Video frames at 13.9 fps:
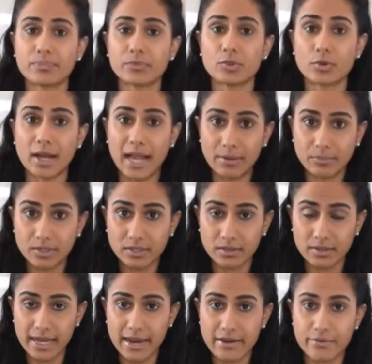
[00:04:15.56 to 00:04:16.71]
your
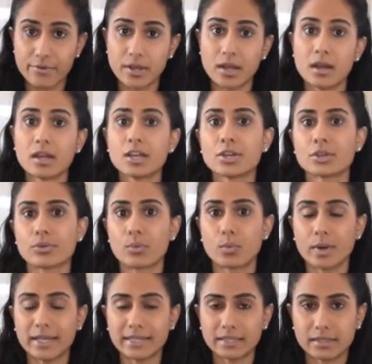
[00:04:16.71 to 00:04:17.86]
abdomen area, your
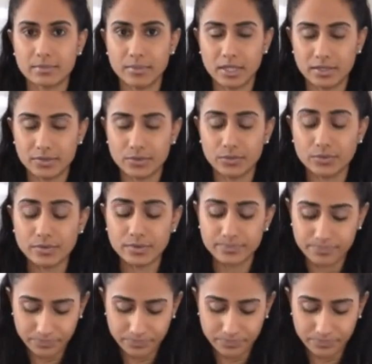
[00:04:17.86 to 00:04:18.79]
waist muscles.